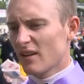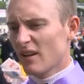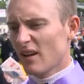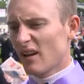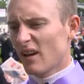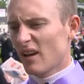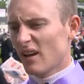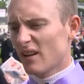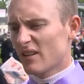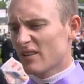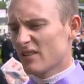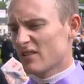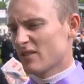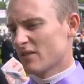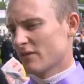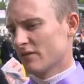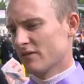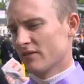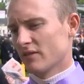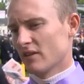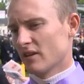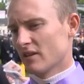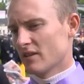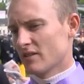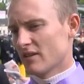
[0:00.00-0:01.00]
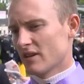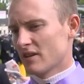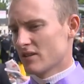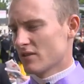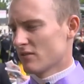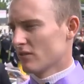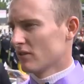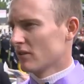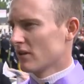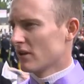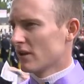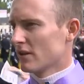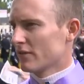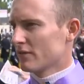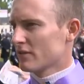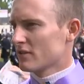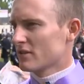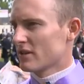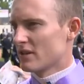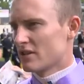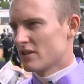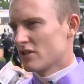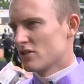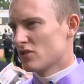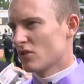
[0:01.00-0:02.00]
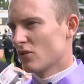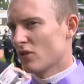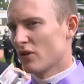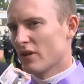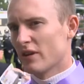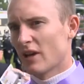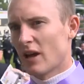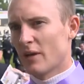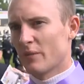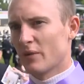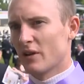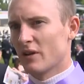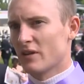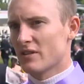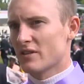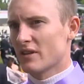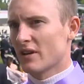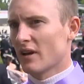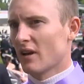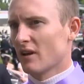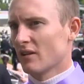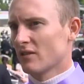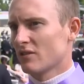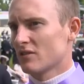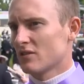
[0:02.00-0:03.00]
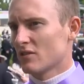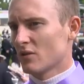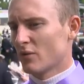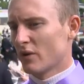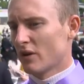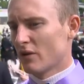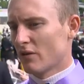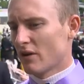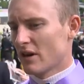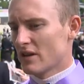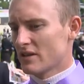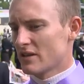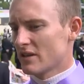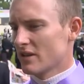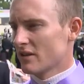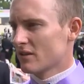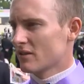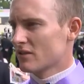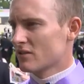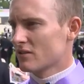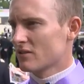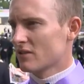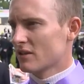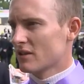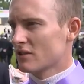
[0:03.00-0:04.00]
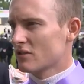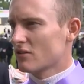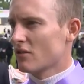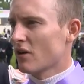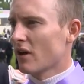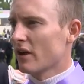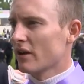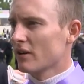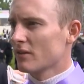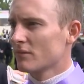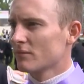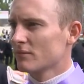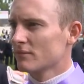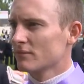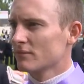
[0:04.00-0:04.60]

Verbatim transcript: Uh, just a sense of relief, a sense of joy, happiness. You know, to win a race here is, is great.